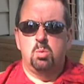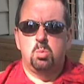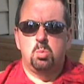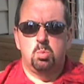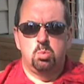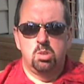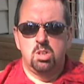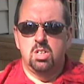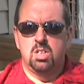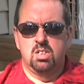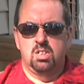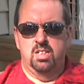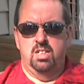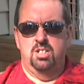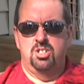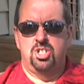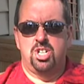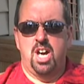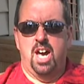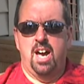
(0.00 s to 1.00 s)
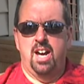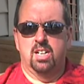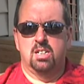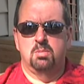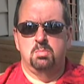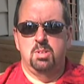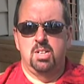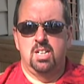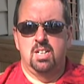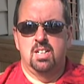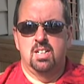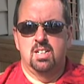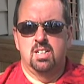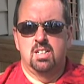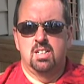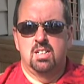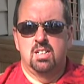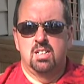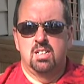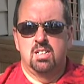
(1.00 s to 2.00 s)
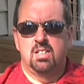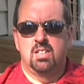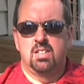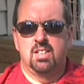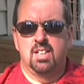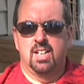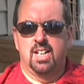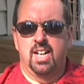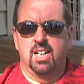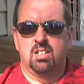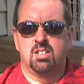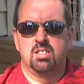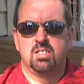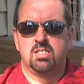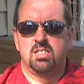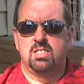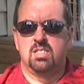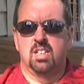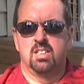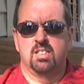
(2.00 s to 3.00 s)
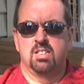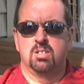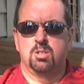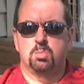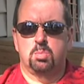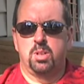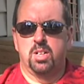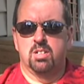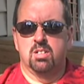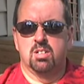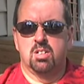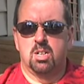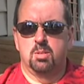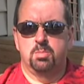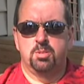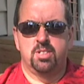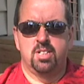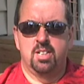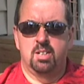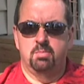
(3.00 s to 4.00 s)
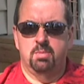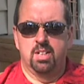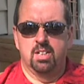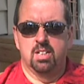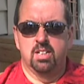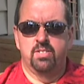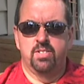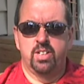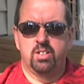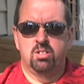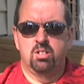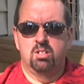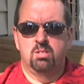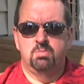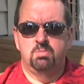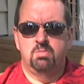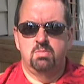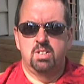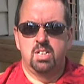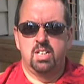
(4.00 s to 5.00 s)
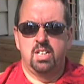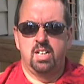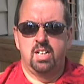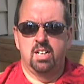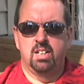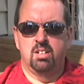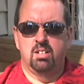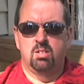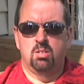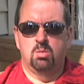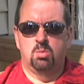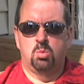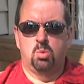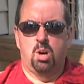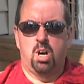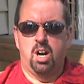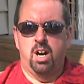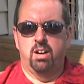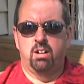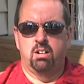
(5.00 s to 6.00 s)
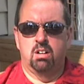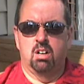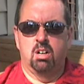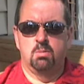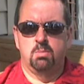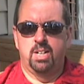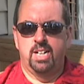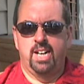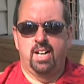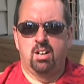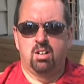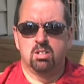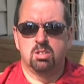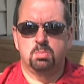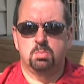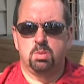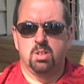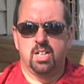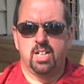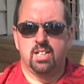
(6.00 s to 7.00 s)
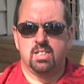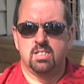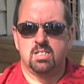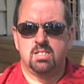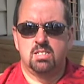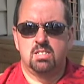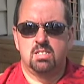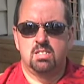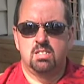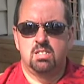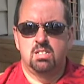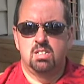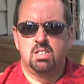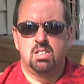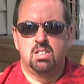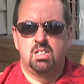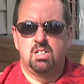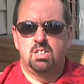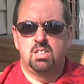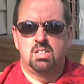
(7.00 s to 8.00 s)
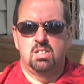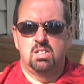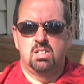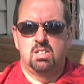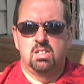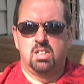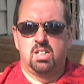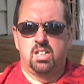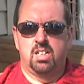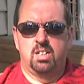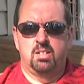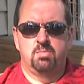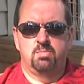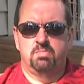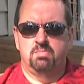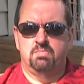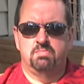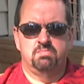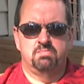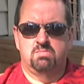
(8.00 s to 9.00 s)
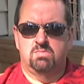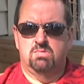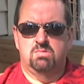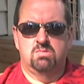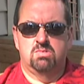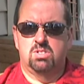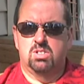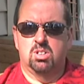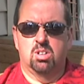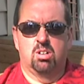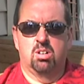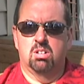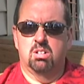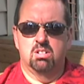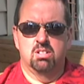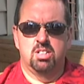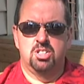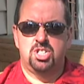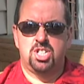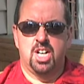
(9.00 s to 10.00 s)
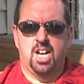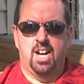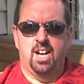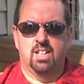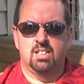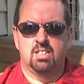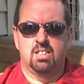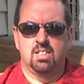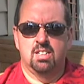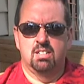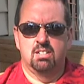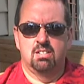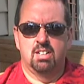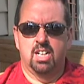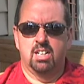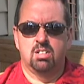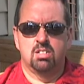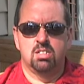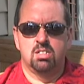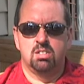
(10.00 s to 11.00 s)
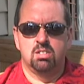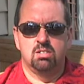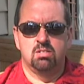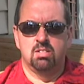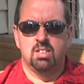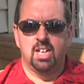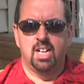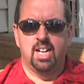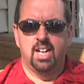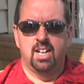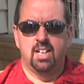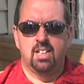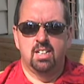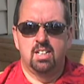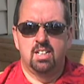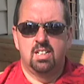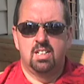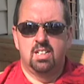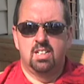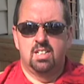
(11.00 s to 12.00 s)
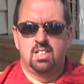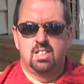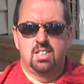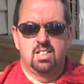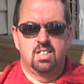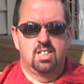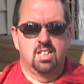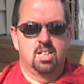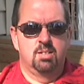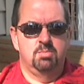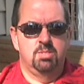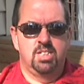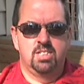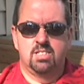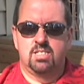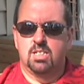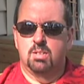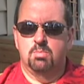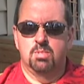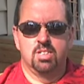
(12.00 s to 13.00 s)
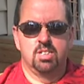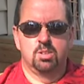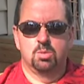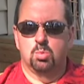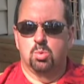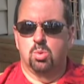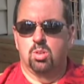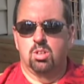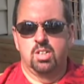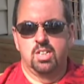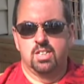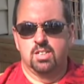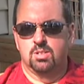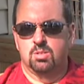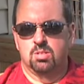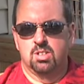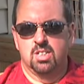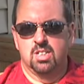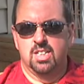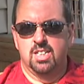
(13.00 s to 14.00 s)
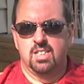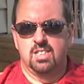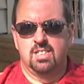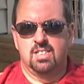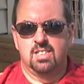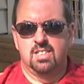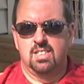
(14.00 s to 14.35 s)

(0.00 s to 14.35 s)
really shocked me that I couldn't set the sprinkler up, say, in my living room and water all my house plants. Totally shocked that I couldn't do that. I mean, some of these warnings, really,